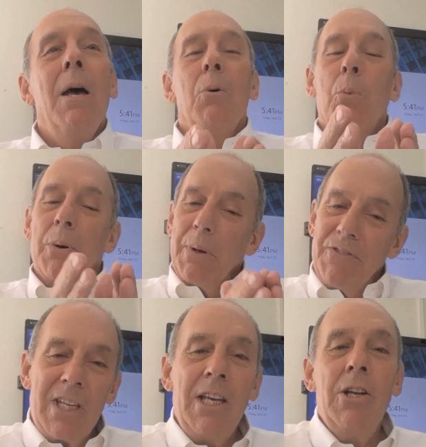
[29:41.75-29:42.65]
What we've
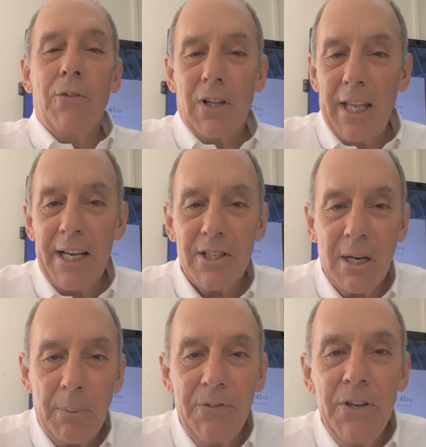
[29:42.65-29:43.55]
seen over the last
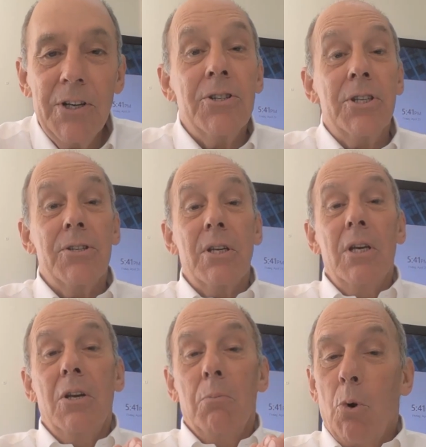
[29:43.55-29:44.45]
couple of years is
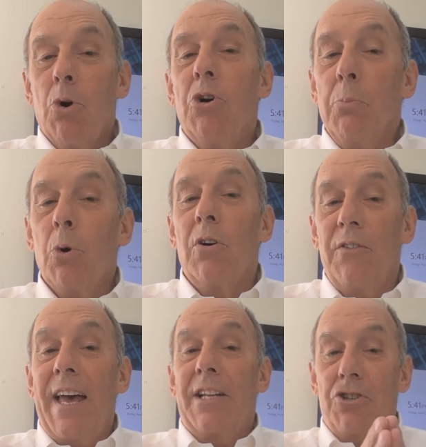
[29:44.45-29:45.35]
more and more
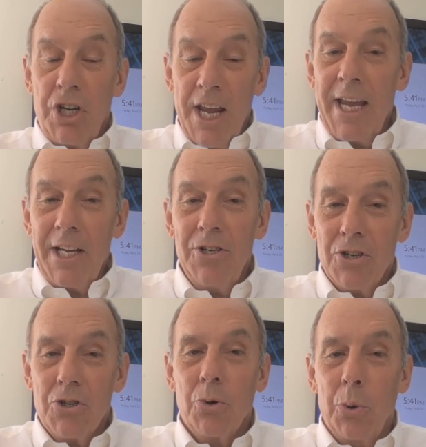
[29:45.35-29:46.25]
of that change
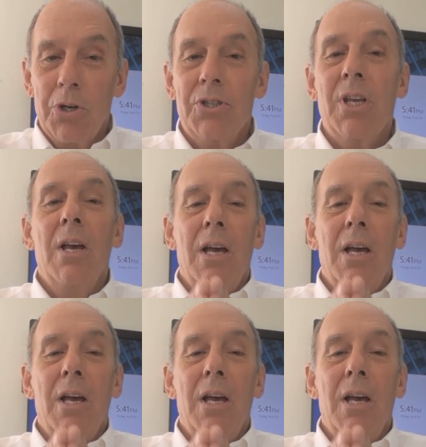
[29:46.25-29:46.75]
is towards,